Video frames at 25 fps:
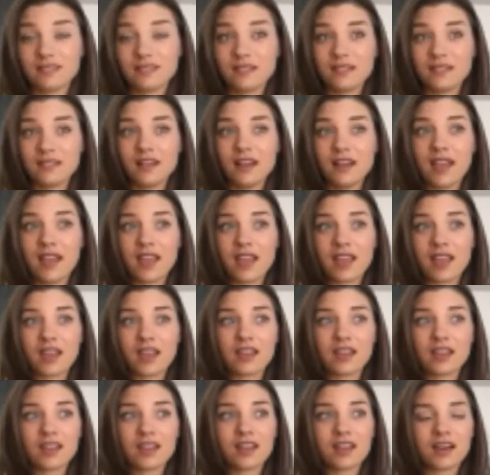
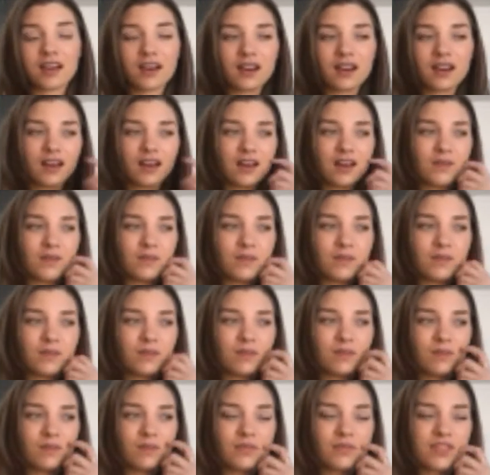And
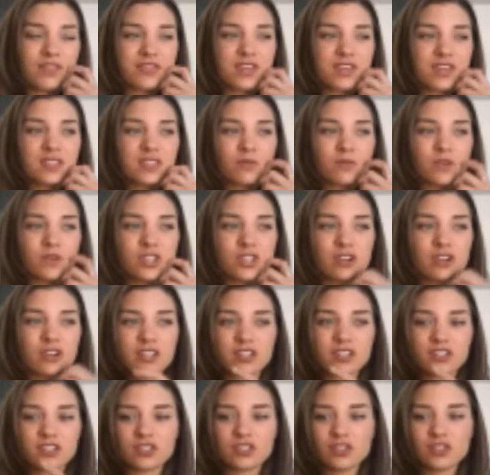the thing that we tried to
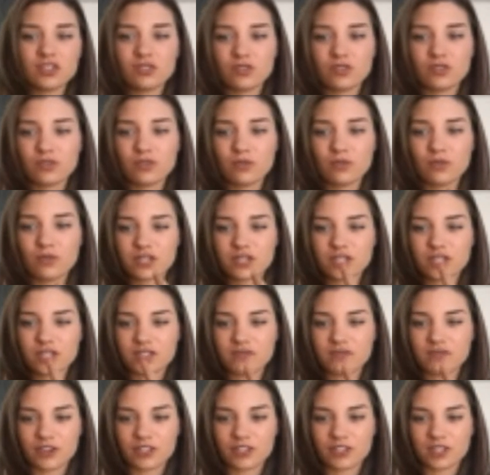do, which is
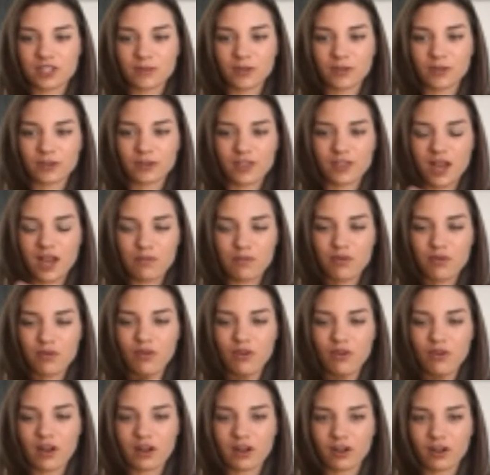very similar to that poll
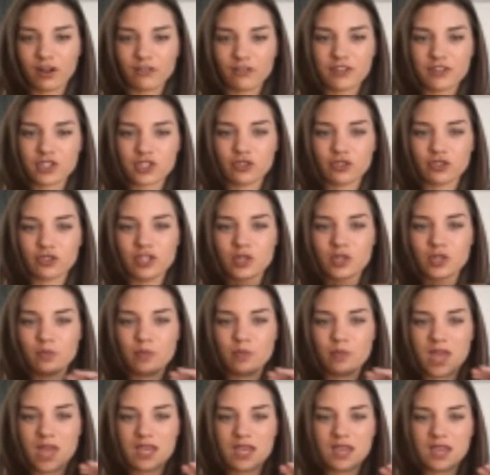on Artificial, is
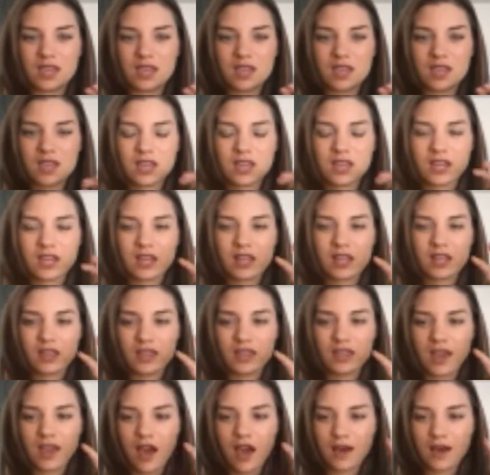make
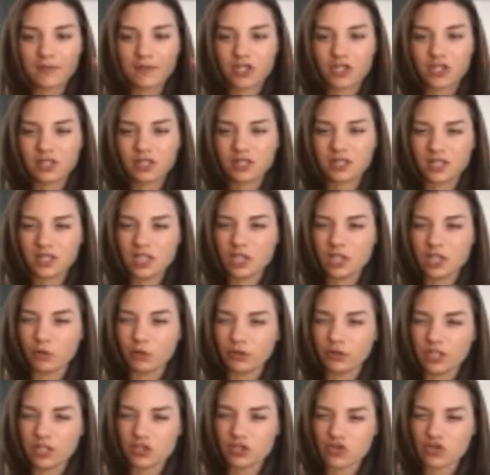the options
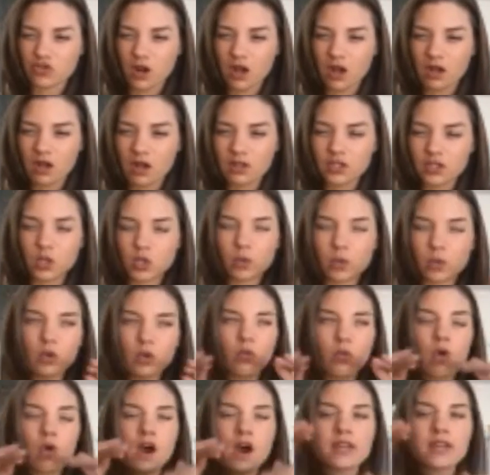equally strong. So we
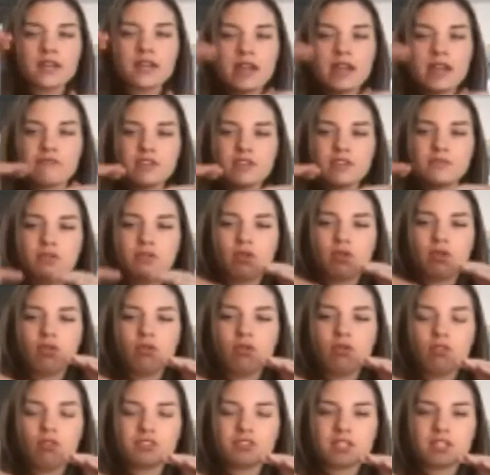wanted every
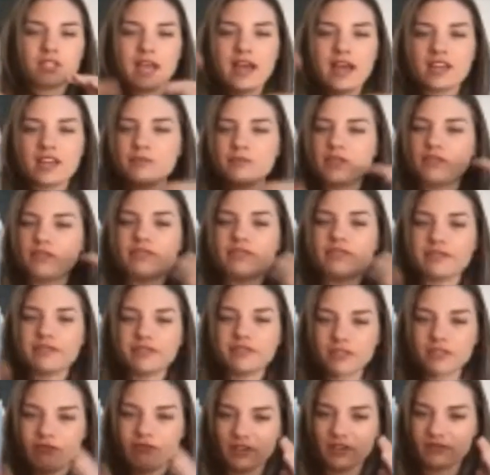poll to kind of be
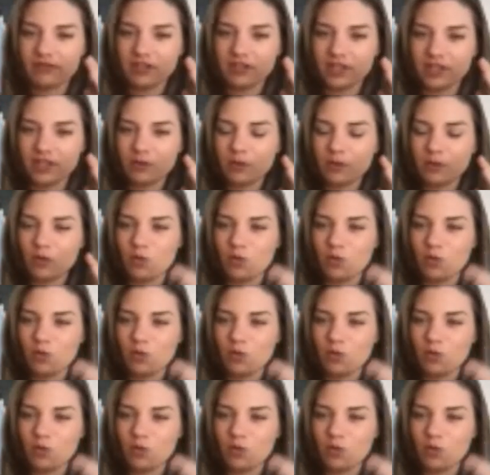50-50.